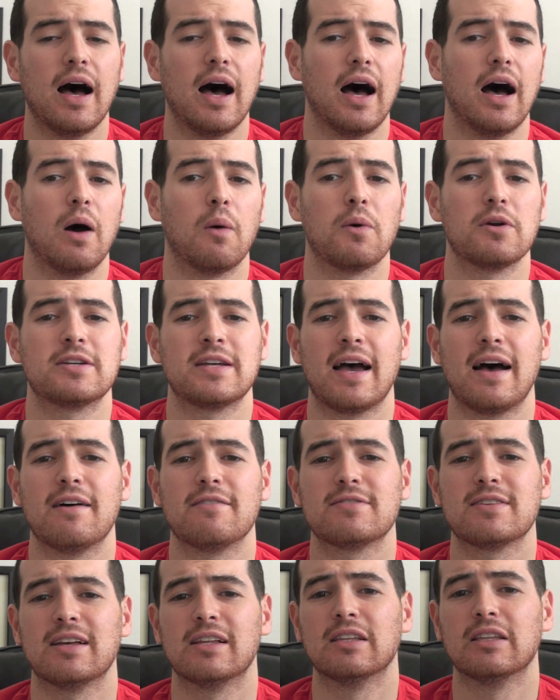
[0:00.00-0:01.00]
uh, which
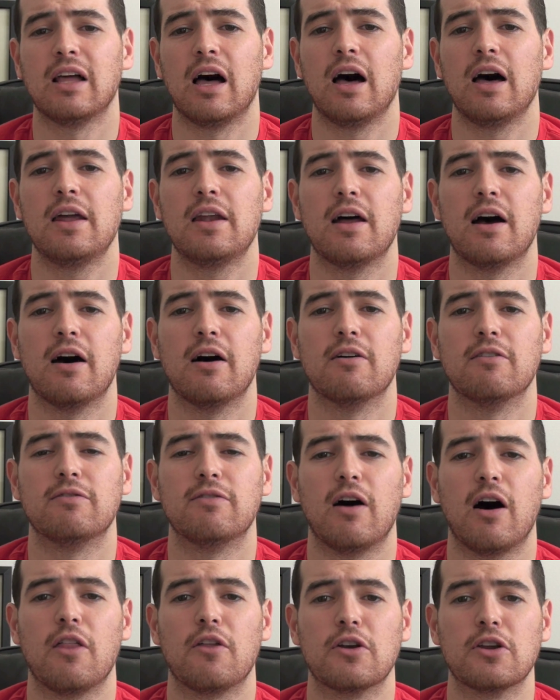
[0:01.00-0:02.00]
has a lot
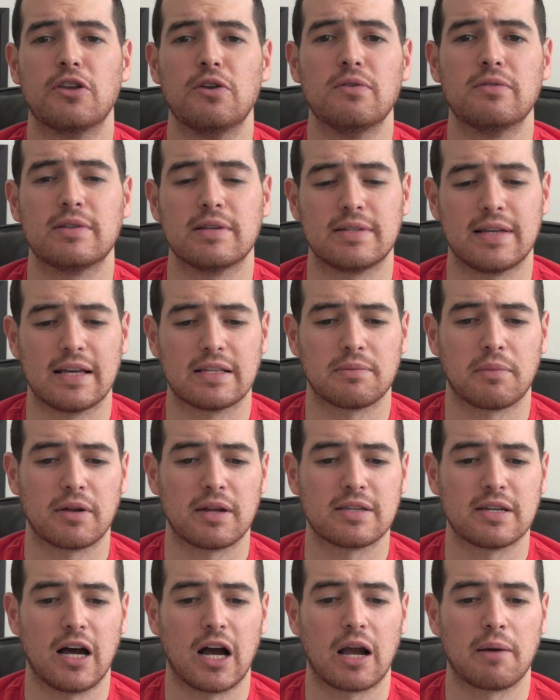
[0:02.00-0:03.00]
of other uses, as I'm
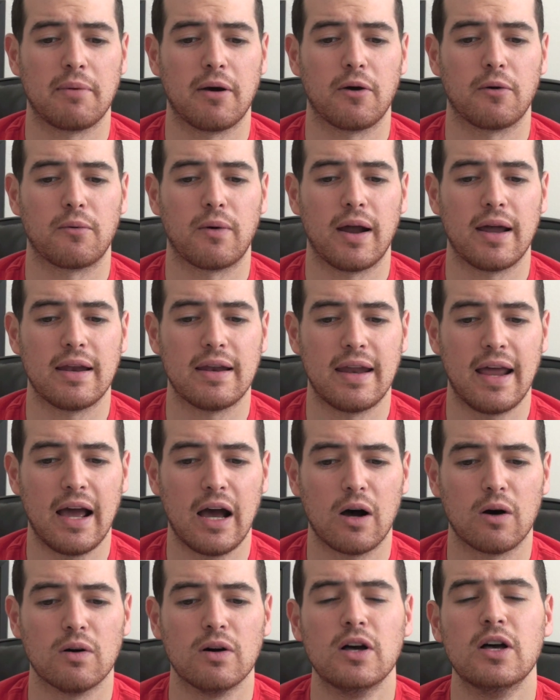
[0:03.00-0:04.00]
going to talk about right
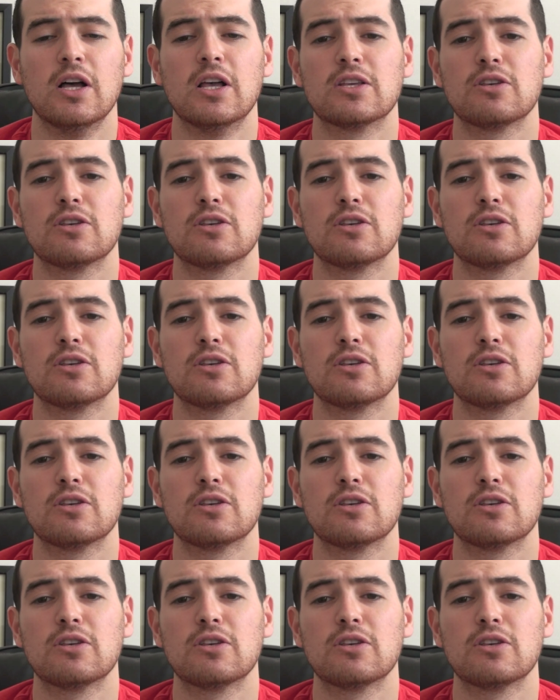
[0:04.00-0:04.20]
now.